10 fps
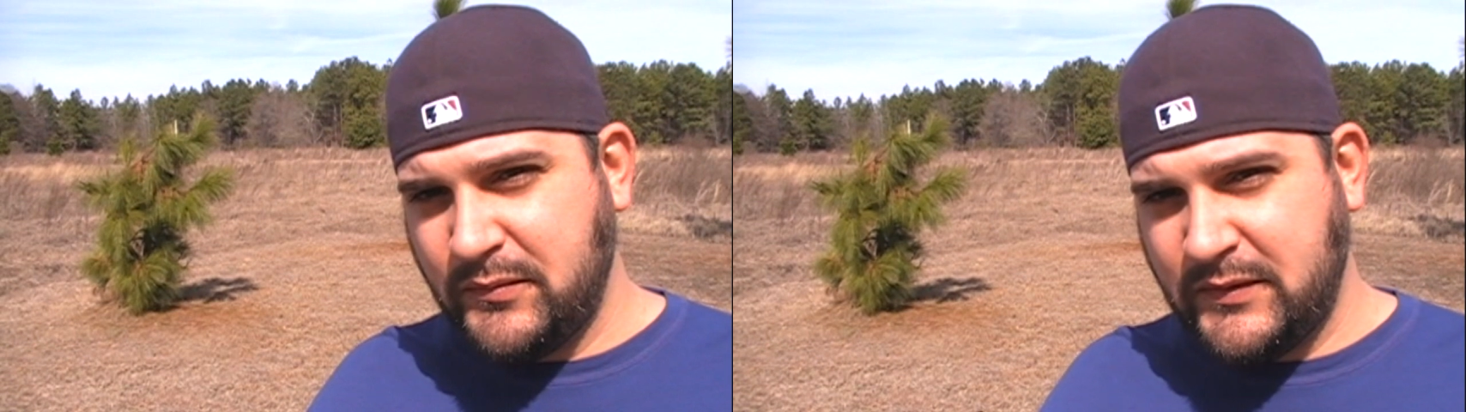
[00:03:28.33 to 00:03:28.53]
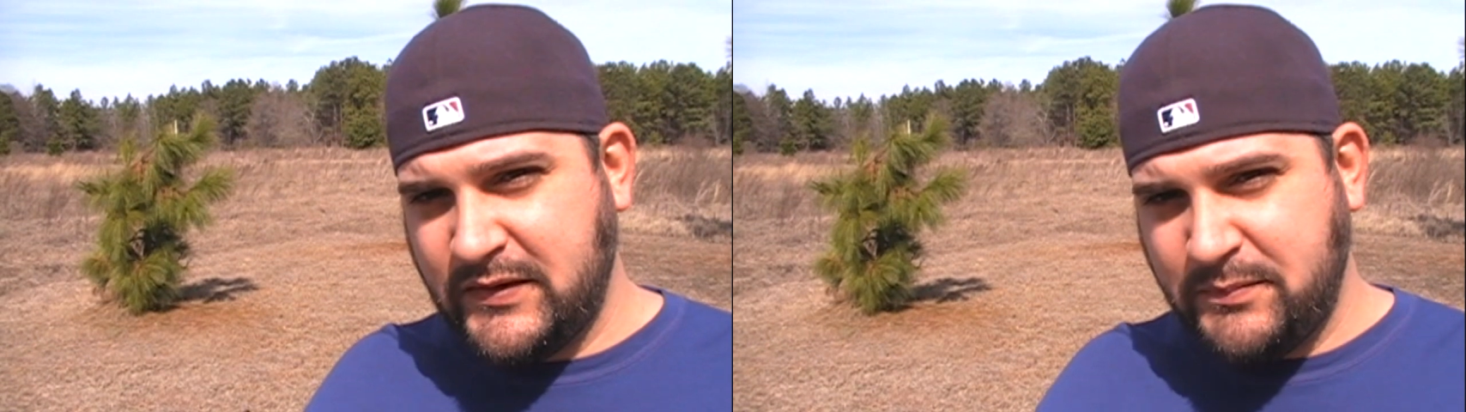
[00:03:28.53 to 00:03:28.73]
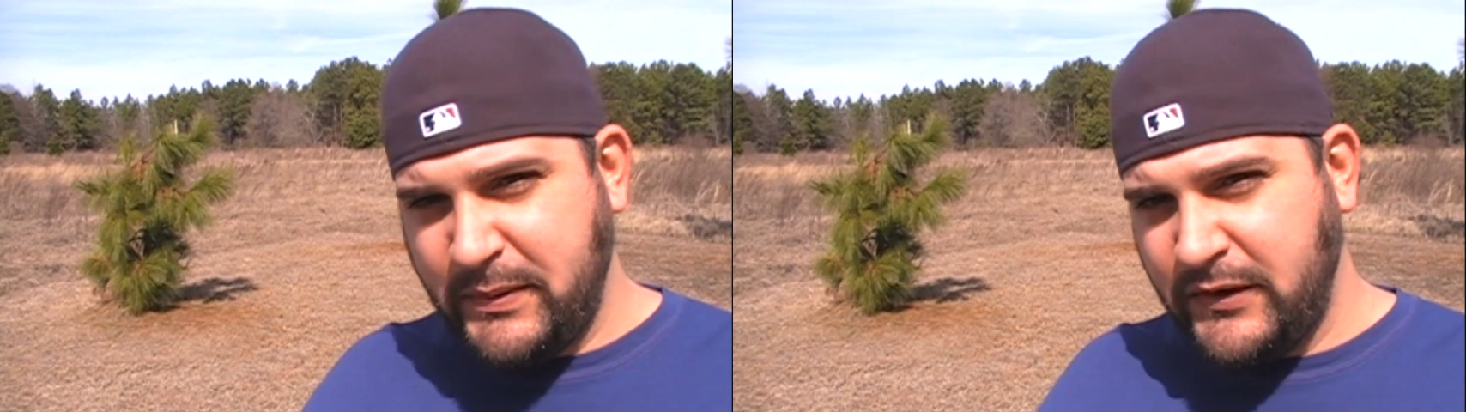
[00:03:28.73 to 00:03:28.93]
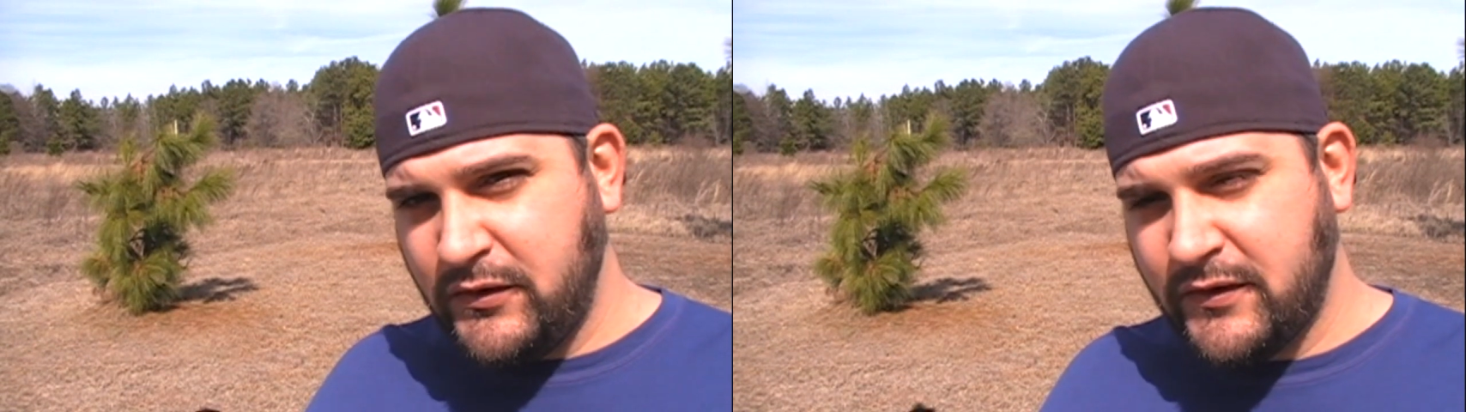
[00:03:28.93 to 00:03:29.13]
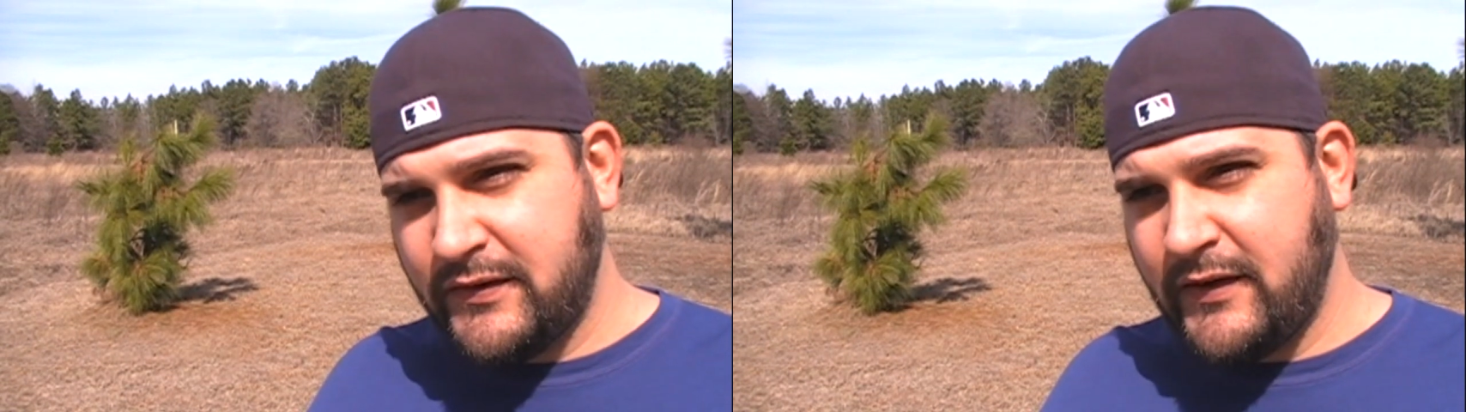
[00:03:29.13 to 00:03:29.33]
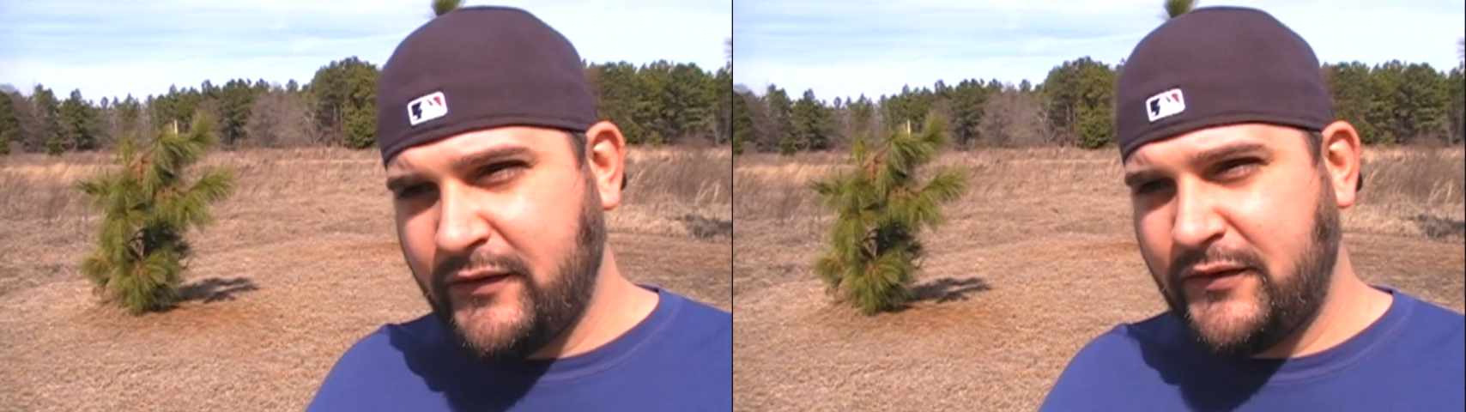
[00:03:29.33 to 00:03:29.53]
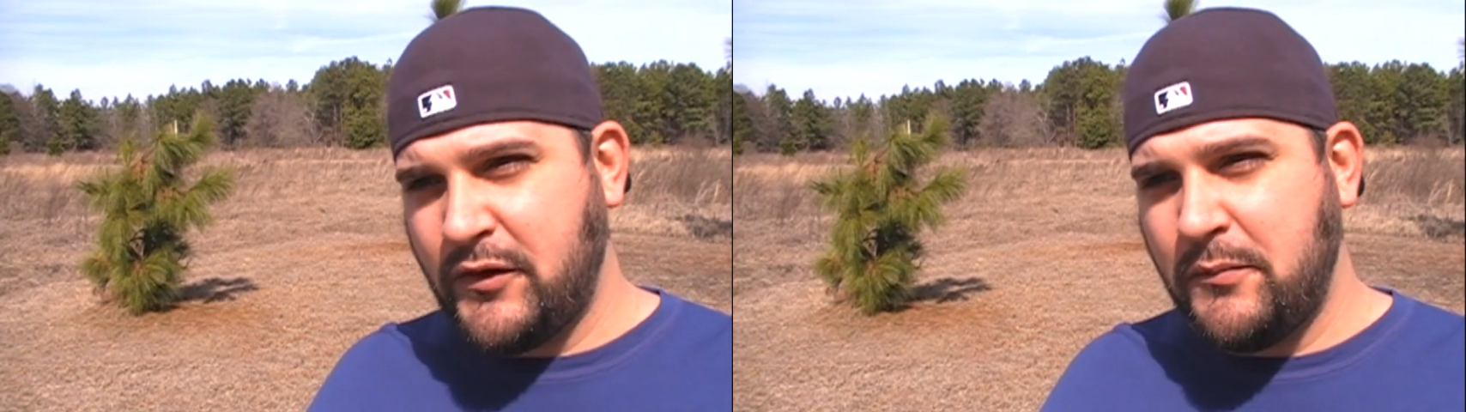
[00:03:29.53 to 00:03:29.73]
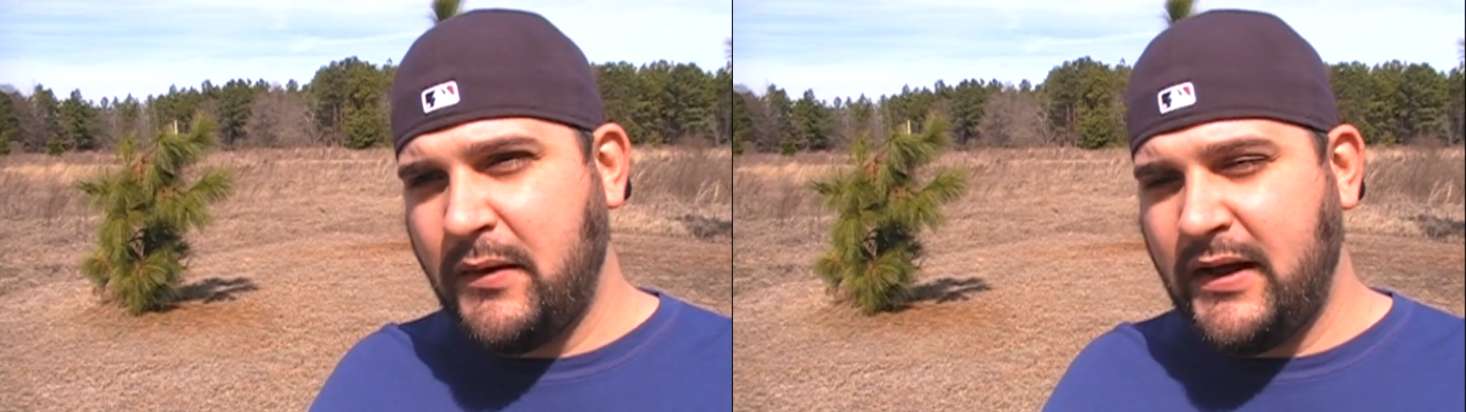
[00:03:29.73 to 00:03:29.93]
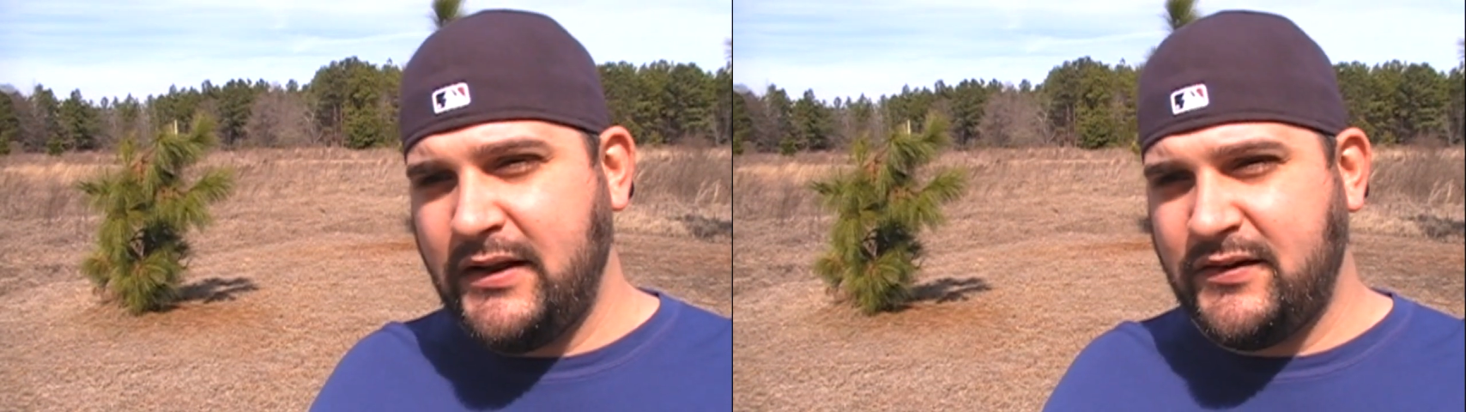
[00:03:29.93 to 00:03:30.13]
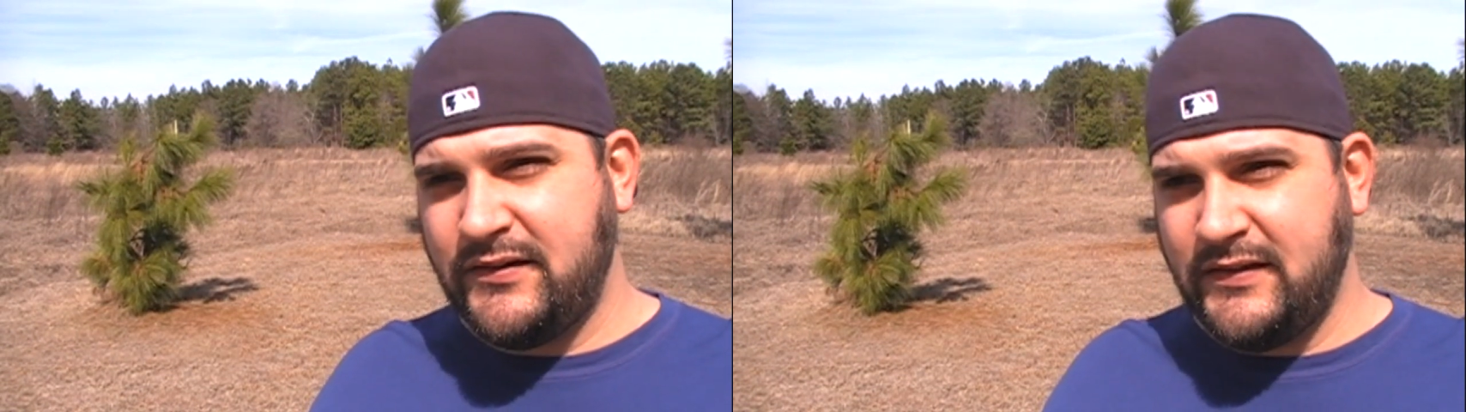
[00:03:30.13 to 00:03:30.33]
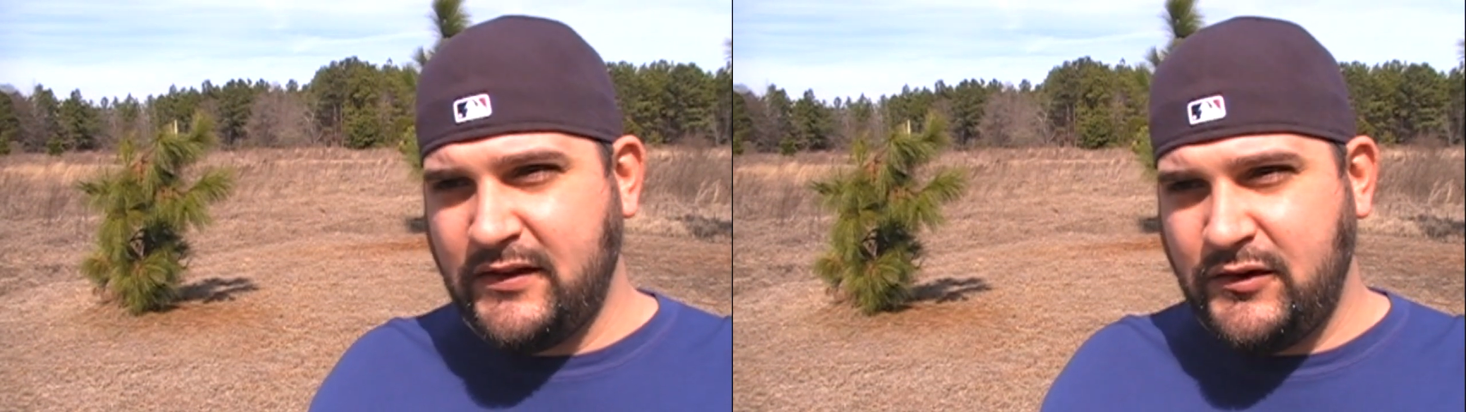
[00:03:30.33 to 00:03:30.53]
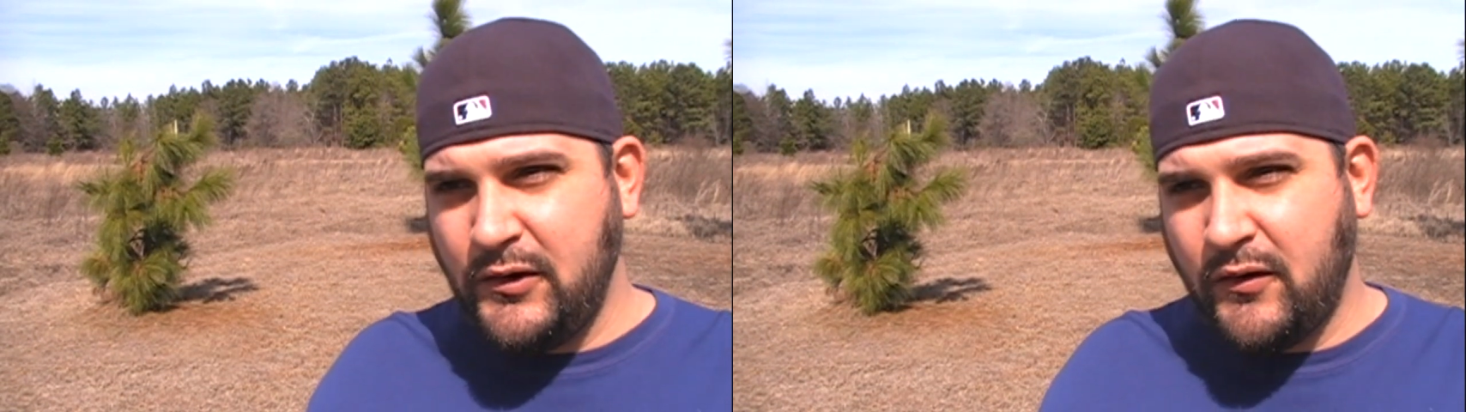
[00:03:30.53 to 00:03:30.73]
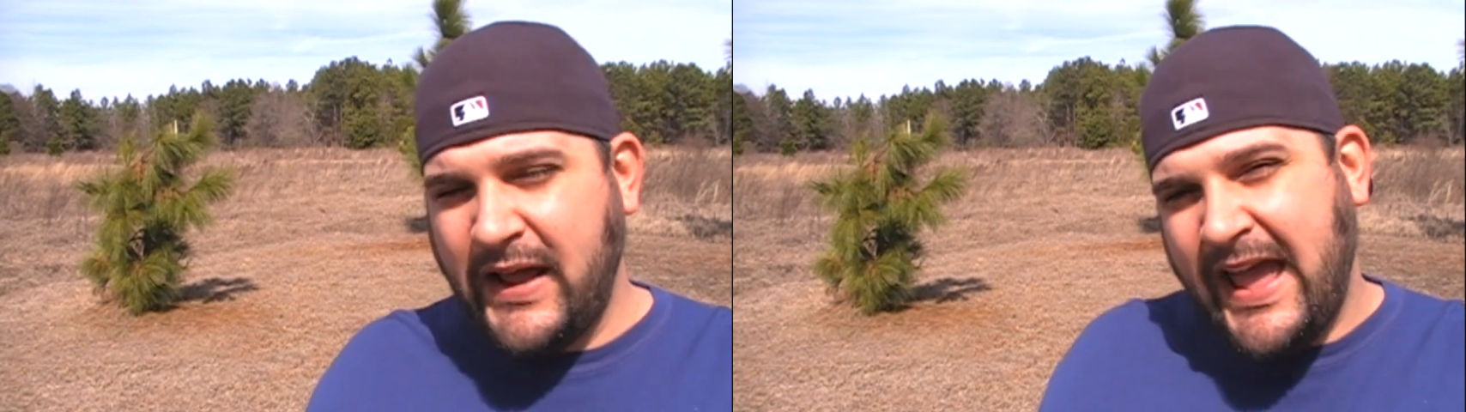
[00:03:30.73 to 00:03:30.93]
spend yourself so much that you don't